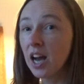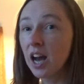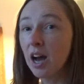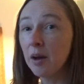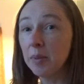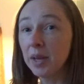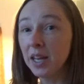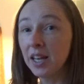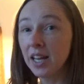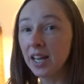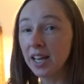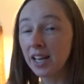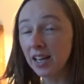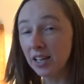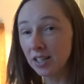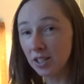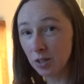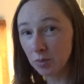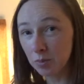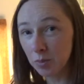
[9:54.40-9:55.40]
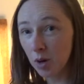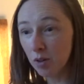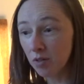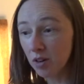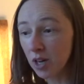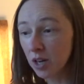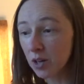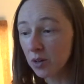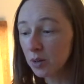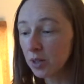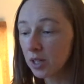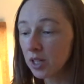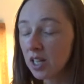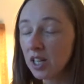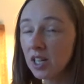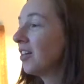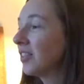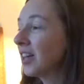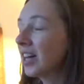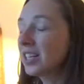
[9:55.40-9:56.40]
I'm in again tomorrow
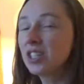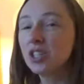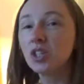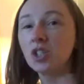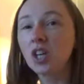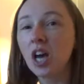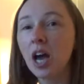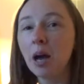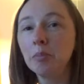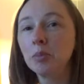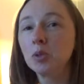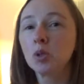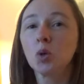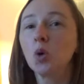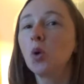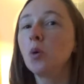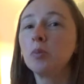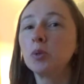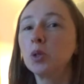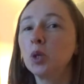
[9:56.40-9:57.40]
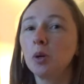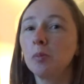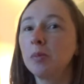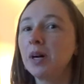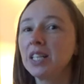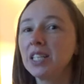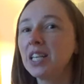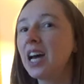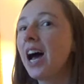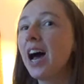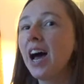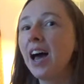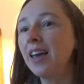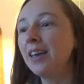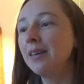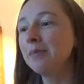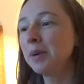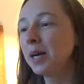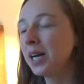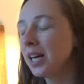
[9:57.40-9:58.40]
that has absorbed all my
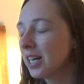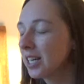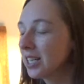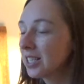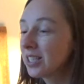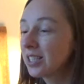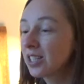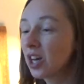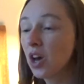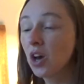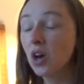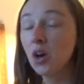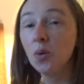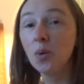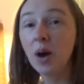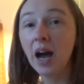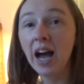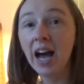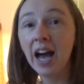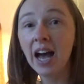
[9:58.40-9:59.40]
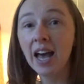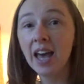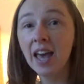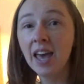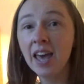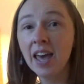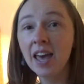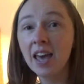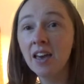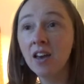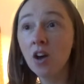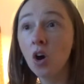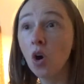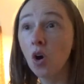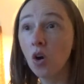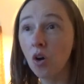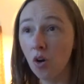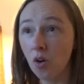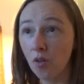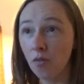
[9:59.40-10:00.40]
time. So I,
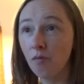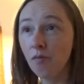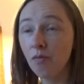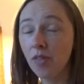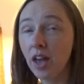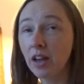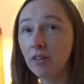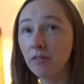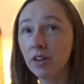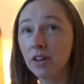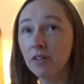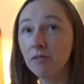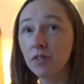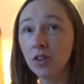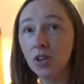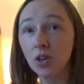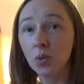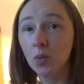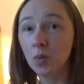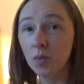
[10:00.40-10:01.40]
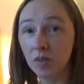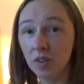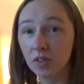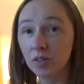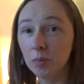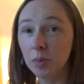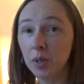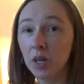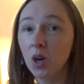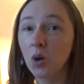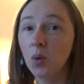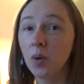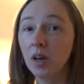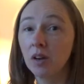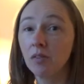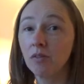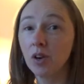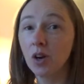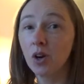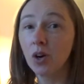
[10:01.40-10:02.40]
thankfully for you, this will be a
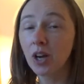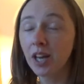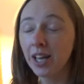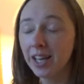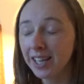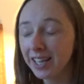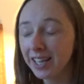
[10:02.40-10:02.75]
quick vlog.